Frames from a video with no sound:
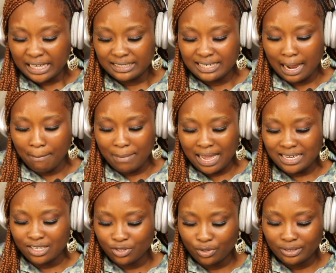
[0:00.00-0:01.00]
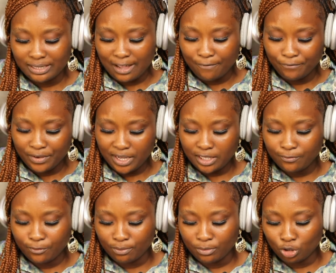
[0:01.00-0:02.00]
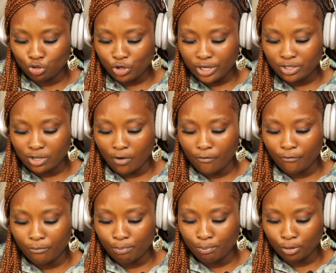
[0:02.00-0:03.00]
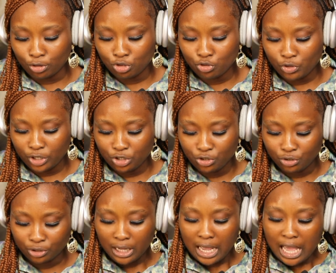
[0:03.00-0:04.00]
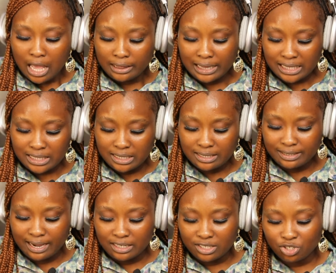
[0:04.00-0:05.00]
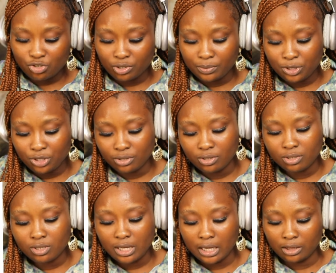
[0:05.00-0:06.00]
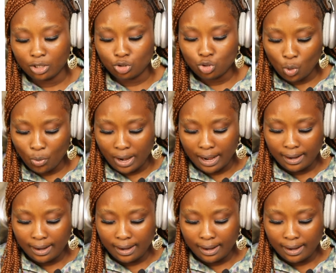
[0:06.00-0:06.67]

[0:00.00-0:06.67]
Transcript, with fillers: Their mark is on their face from the trace of prostration. That is their descriptions in the Torah.